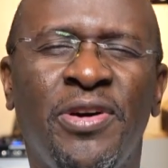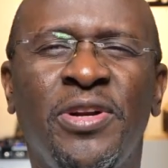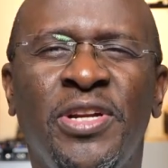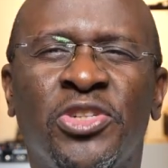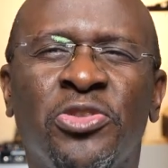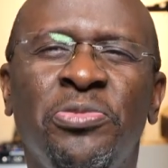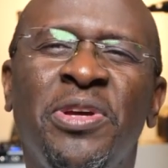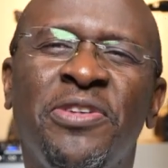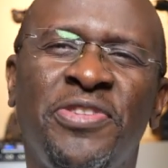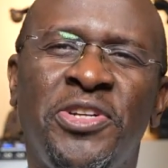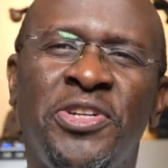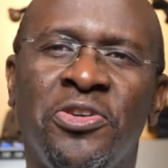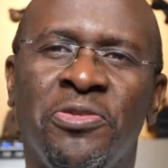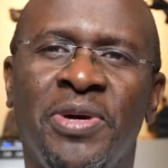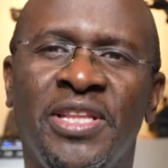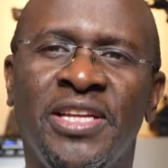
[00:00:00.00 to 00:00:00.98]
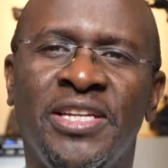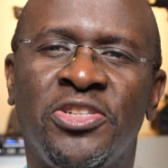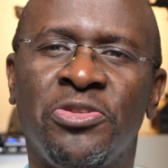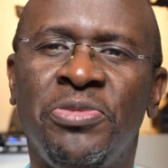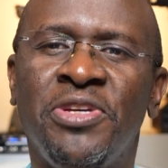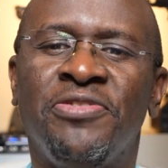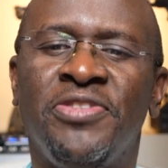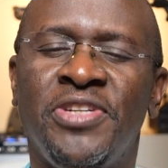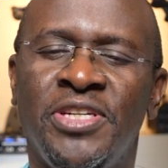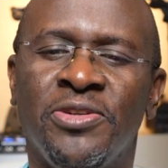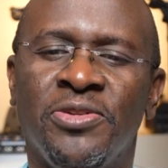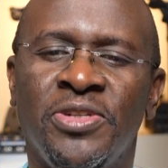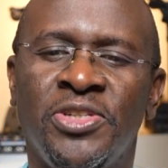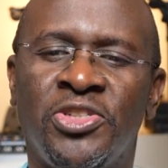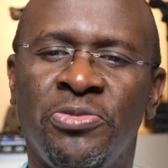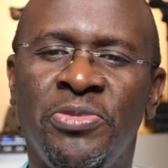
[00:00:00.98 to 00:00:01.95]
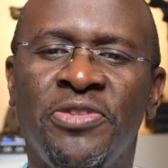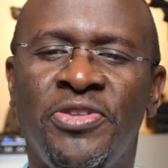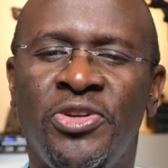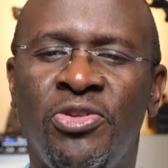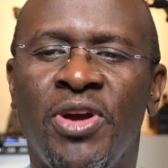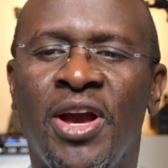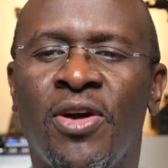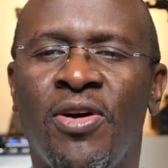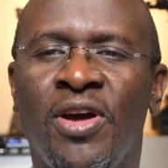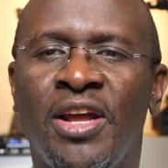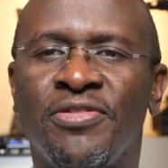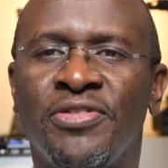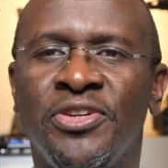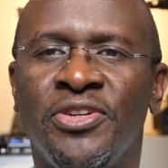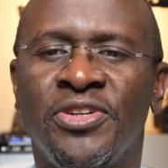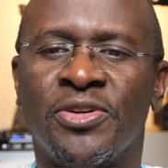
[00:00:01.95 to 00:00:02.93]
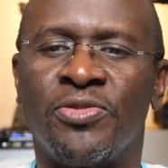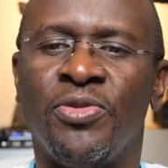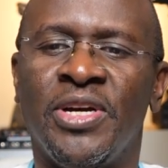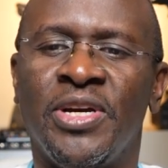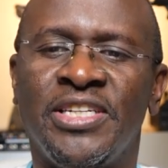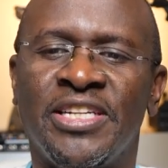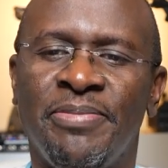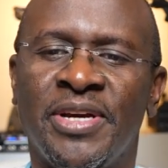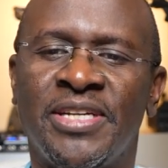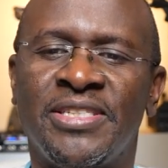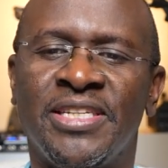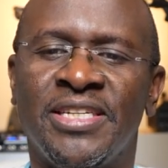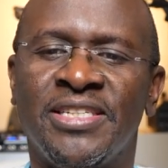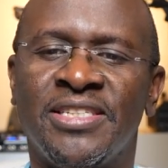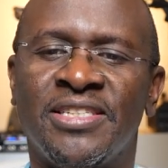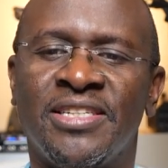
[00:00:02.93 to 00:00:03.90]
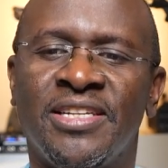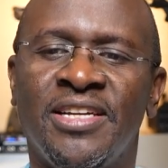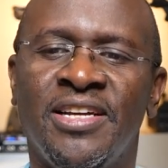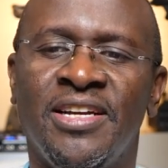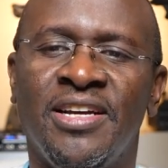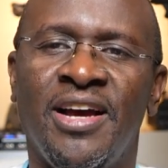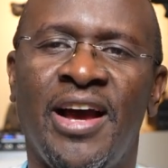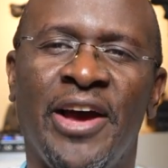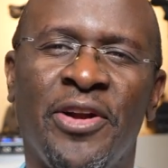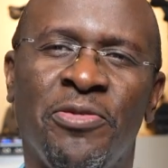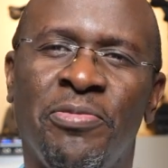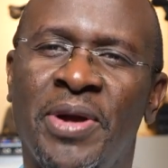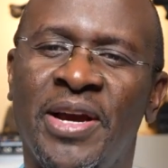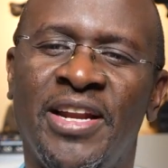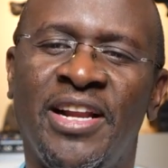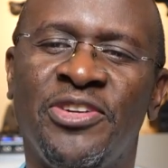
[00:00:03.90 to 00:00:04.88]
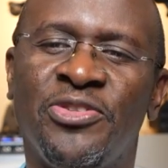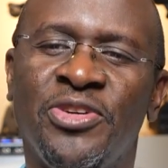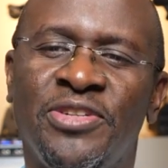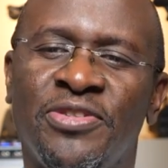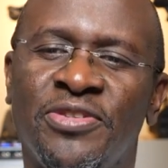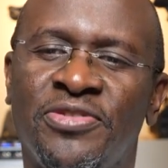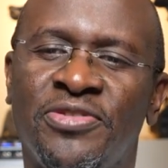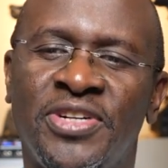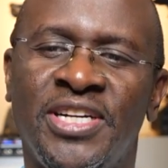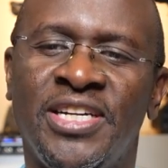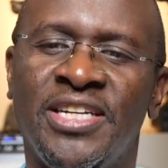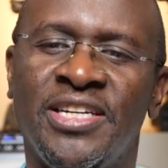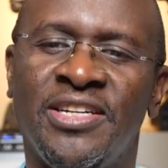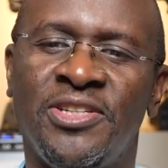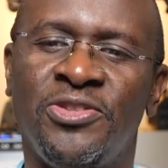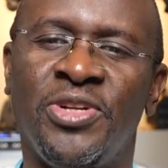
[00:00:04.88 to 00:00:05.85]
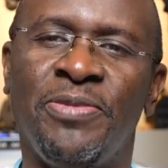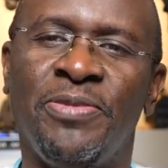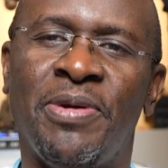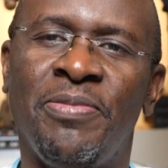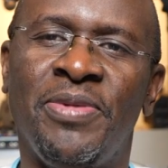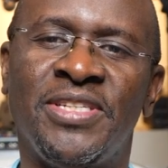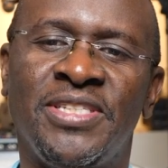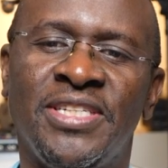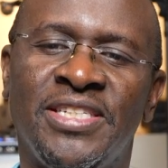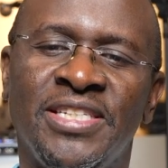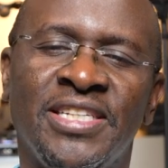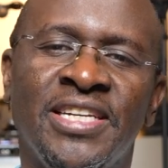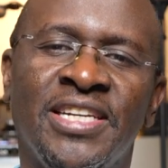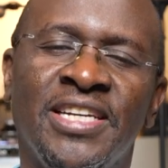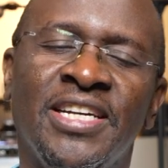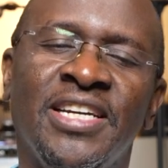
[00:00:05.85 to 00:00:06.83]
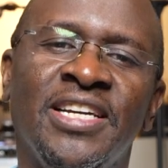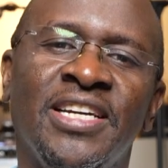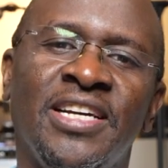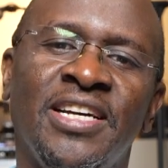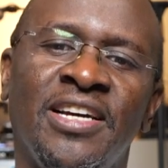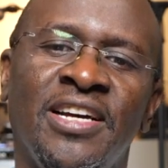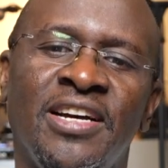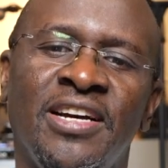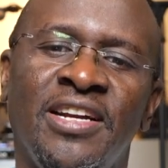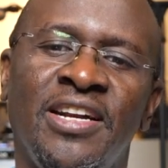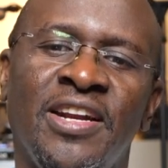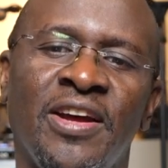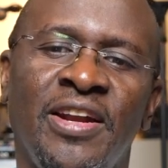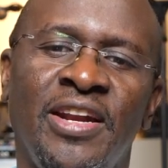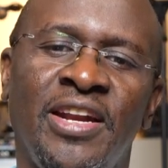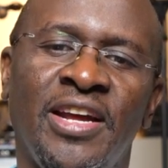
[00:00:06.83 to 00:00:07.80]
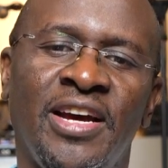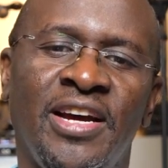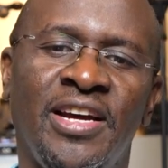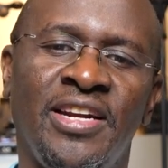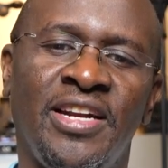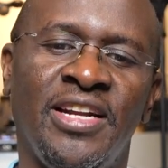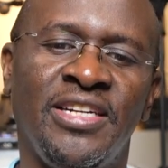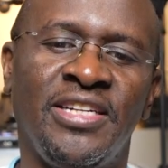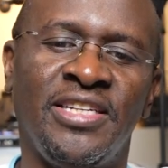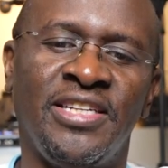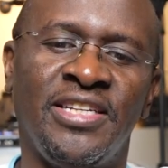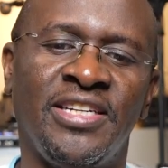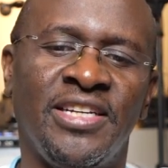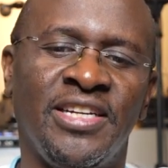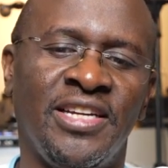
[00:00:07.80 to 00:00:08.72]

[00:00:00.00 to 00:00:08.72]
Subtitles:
Nitumie video by then, nitumie video yako alafu ndio itakuwa ita make sense. I don't mind, I'll do it for free. Najua ni publicity. Na nini?